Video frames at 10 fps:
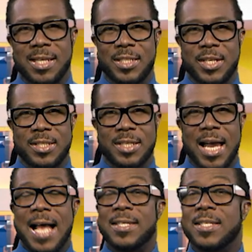Agency
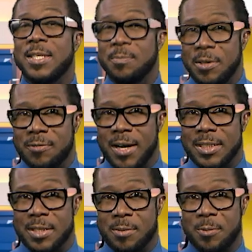has
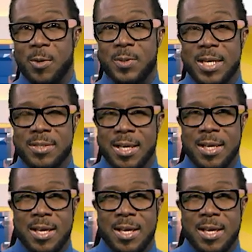simplified the process